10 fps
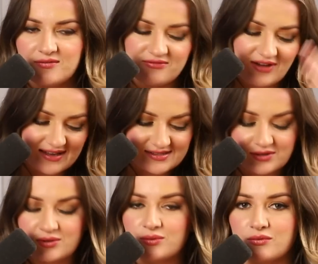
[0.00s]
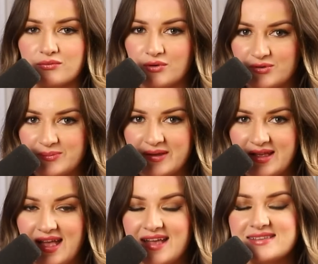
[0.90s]
farcical group
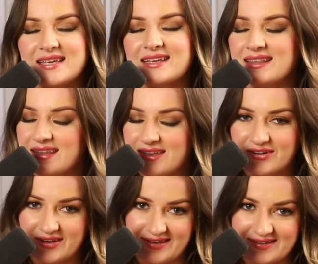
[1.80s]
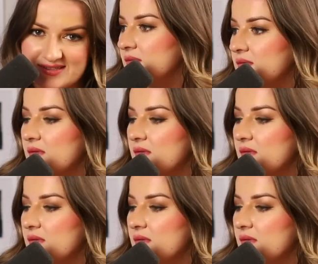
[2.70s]
is hilarious.